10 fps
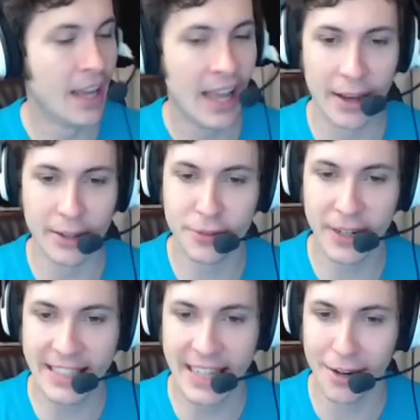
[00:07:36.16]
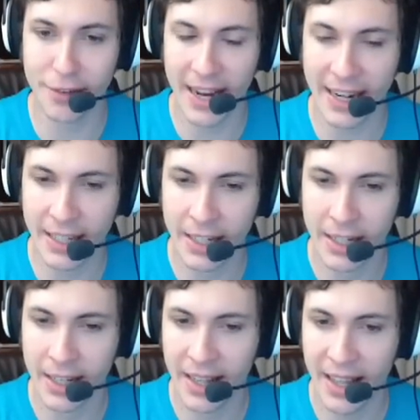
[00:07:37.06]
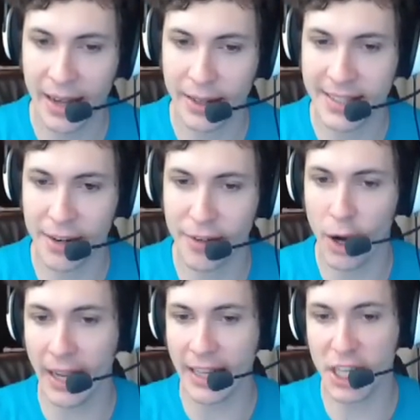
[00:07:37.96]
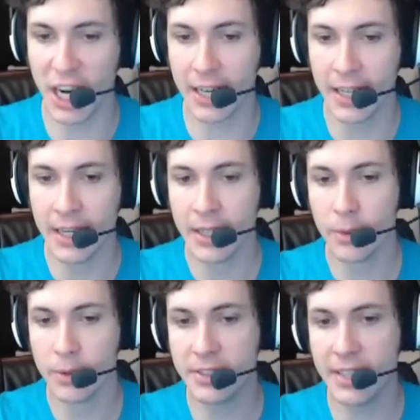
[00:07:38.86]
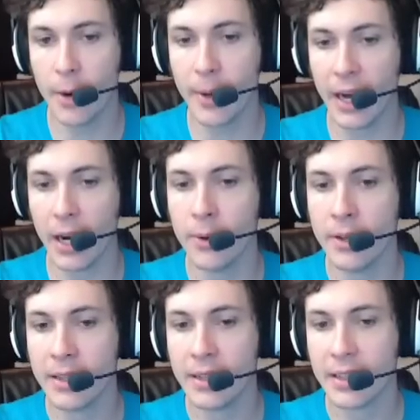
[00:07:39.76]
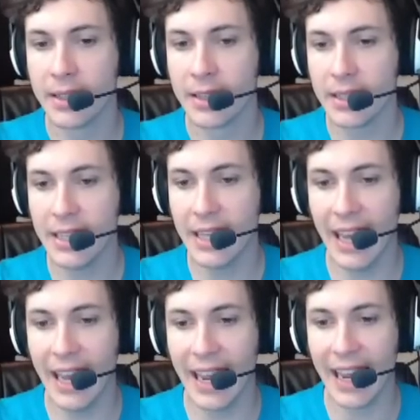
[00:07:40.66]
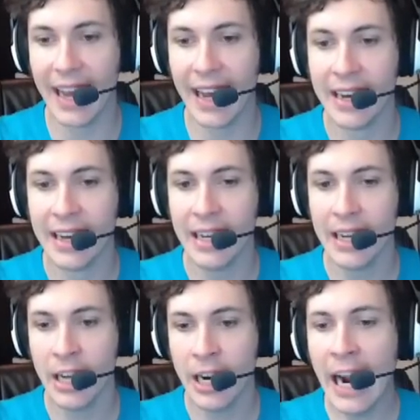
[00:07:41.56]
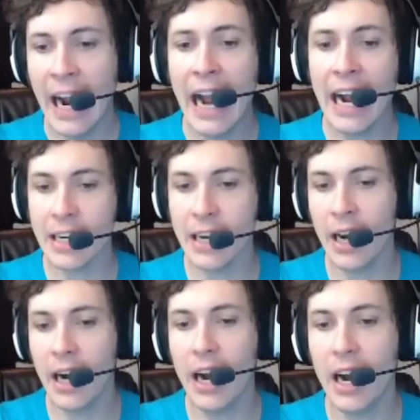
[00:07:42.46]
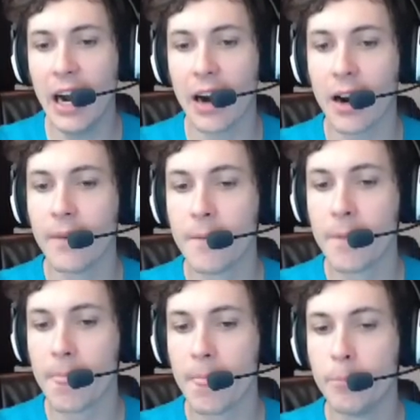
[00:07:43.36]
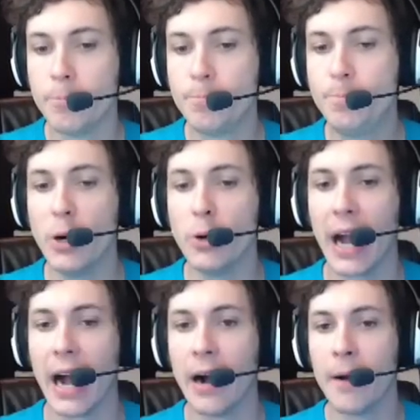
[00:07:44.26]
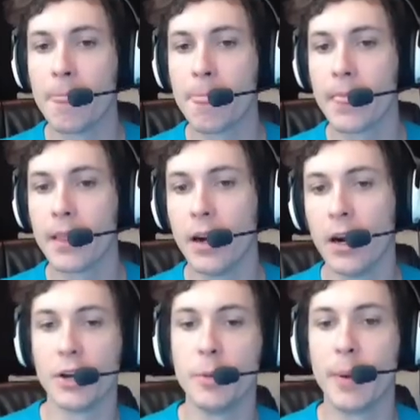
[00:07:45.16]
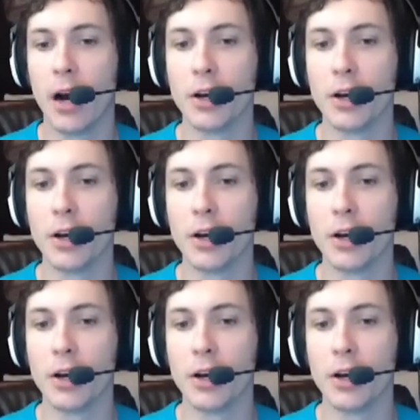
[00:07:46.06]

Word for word: that was freaking terrifying. That was terrifying. Okay, Chuck, there we go. Yeah, hacker, booyah. Oh, you better,